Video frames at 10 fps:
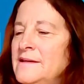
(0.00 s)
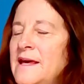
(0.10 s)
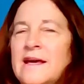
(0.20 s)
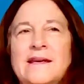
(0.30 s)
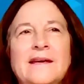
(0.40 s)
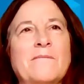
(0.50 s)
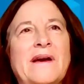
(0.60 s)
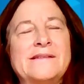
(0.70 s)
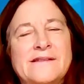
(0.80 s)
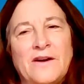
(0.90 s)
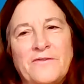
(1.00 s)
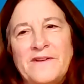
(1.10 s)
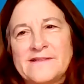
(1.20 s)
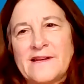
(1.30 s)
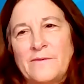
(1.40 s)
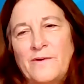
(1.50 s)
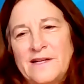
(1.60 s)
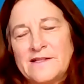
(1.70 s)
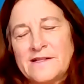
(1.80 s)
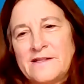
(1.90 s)
kicking myself as i
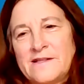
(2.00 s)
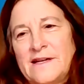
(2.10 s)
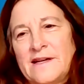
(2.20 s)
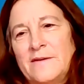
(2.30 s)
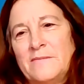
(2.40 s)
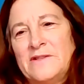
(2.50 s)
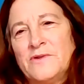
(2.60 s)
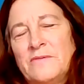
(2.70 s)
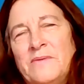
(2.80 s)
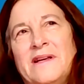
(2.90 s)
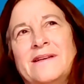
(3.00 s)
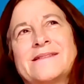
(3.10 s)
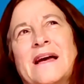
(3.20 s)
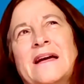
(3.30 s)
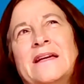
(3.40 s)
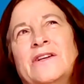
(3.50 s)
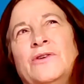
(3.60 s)
watched the documentary because i